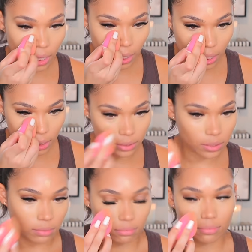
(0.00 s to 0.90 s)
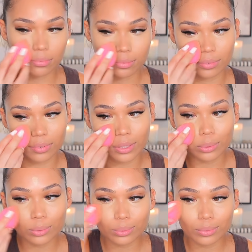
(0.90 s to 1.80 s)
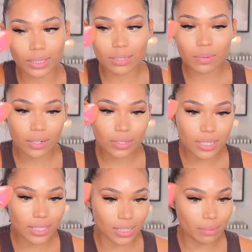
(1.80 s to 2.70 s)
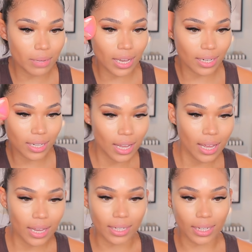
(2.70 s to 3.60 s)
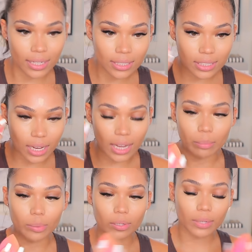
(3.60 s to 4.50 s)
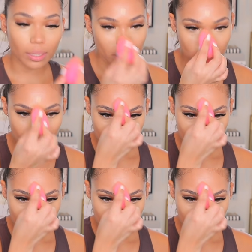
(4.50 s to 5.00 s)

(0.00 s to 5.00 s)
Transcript: And who doesn't wanna go to the gym and get in shape? You know what I mean?